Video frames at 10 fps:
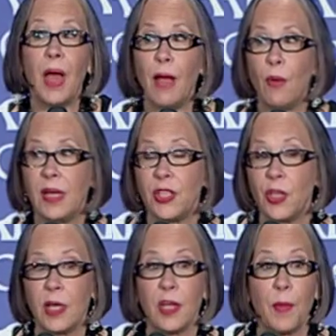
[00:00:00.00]
I want to
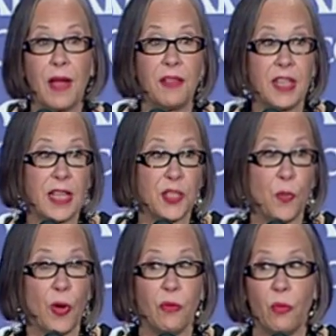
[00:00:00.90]
talk about
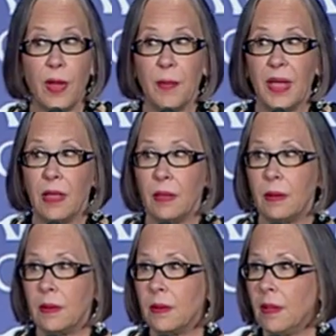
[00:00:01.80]
desperate women.
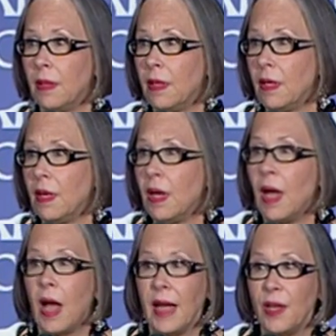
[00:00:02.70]

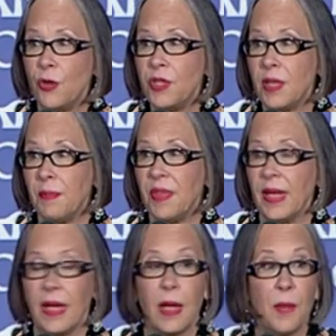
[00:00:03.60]
I know
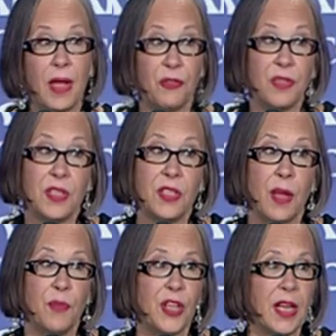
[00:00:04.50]
something about this
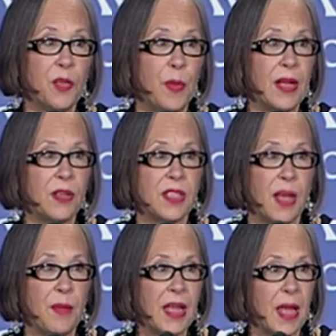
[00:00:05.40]
subject because
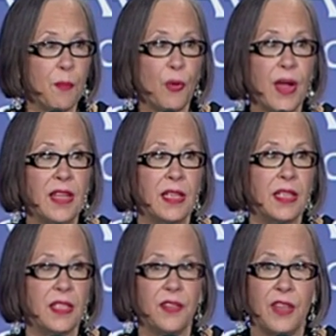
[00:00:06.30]
I became
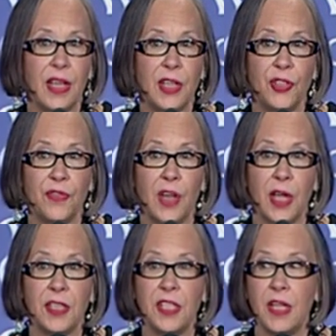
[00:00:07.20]
pregnant at the age of
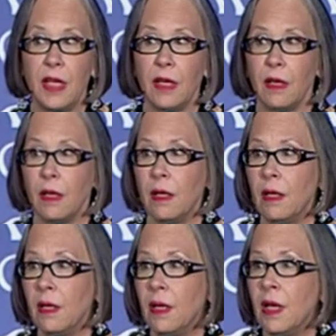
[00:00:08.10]
19.
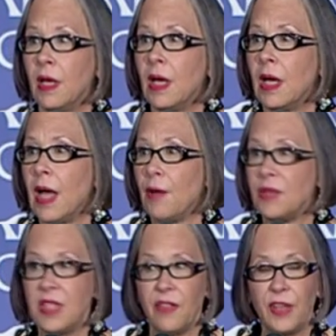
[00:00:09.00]
I
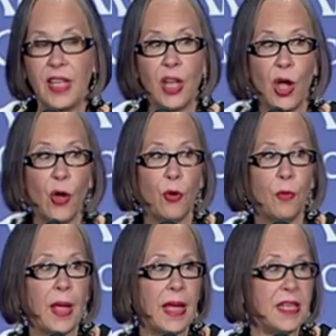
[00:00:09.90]
was living at
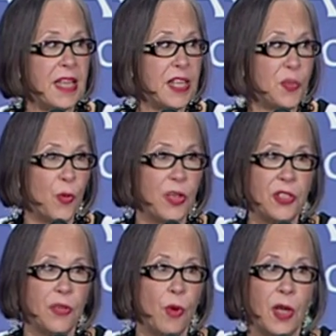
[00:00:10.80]
home and
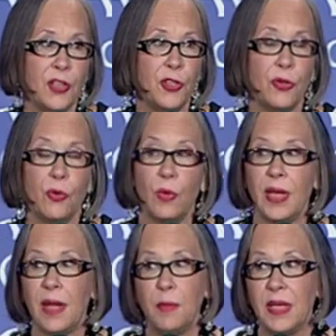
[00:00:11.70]
desperate to undo
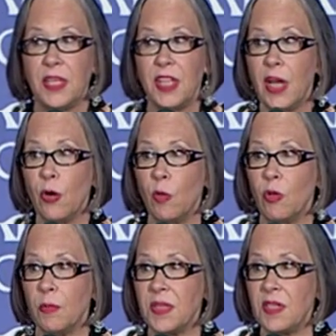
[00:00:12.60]
what had been a
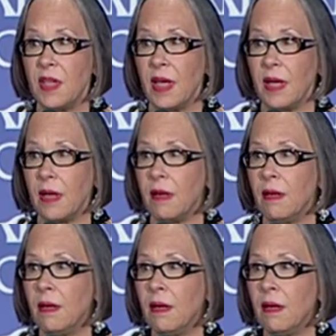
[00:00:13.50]
terrible mistake.